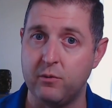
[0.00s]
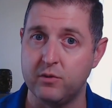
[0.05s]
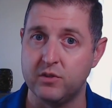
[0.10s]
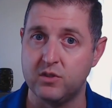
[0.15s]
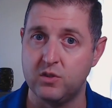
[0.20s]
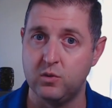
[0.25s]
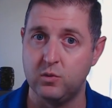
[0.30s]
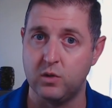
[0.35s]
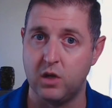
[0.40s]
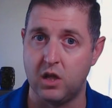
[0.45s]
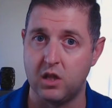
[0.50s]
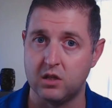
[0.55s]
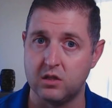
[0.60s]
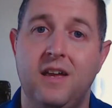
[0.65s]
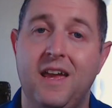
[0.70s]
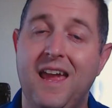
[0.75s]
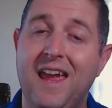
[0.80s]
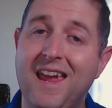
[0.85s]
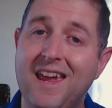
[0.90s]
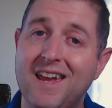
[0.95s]
was
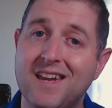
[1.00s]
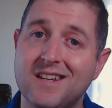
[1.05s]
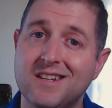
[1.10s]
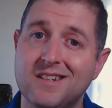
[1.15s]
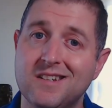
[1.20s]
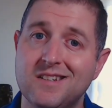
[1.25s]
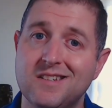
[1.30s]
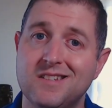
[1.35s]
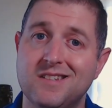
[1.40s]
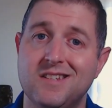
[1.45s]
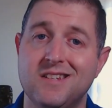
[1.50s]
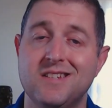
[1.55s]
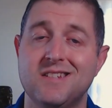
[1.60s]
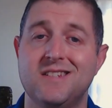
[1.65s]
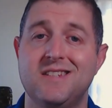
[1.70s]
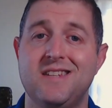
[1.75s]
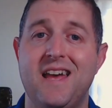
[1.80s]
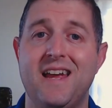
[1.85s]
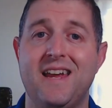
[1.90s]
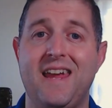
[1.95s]
$2. And
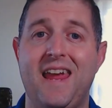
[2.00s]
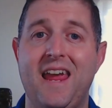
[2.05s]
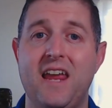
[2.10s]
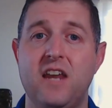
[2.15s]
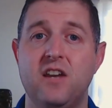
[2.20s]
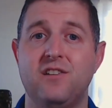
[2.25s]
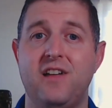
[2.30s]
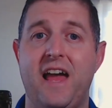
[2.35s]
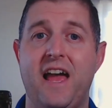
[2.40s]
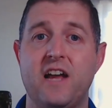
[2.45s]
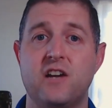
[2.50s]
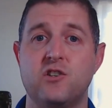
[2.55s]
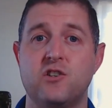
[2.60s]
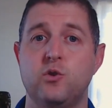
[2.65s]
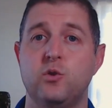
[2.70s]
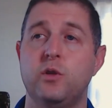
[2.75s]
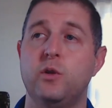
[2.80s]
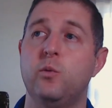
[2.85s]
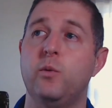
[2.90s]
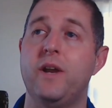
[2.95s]
since that candle
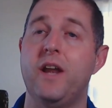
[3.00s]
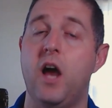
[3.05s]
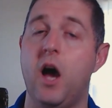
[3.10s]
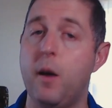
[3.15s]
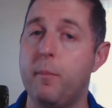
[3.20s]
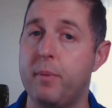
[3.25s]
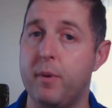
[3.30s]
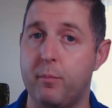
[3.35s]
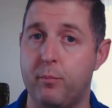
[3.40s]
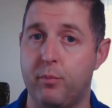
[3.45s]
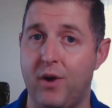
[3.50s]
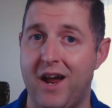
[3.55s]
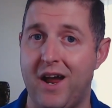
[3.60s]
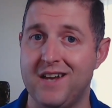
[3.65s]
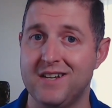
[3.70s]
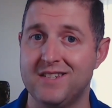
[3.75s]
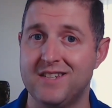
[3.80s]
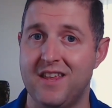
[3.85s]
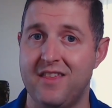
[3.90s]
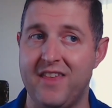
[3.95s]
actually went up in
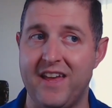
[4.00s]
price,